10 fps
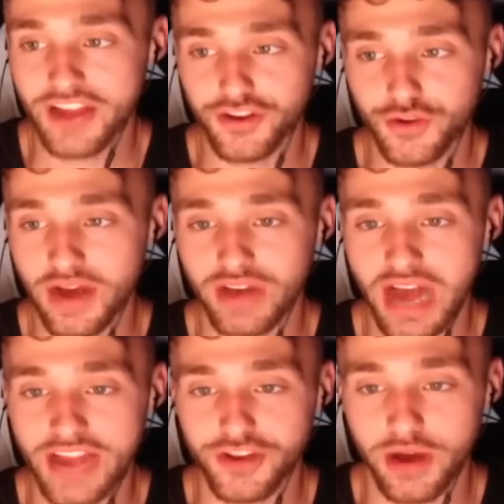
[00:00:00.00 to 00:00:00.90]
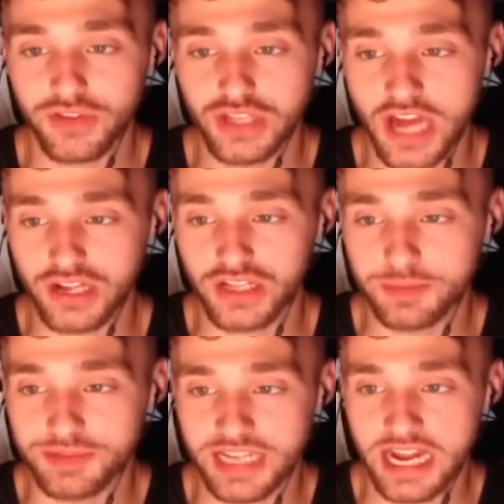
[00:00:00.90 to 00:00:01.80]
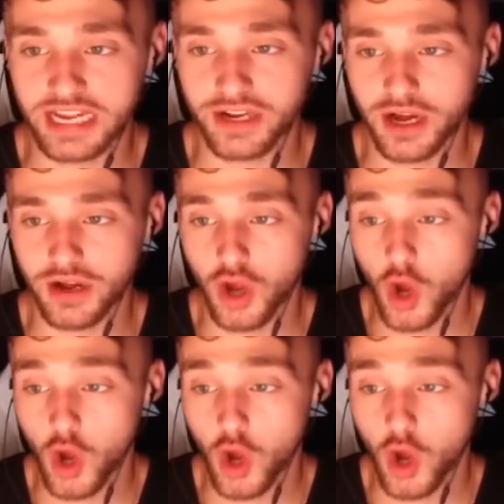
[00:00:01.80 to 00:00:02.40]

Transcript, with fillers: I do have a, I do have a lot of clips that I can. Uh...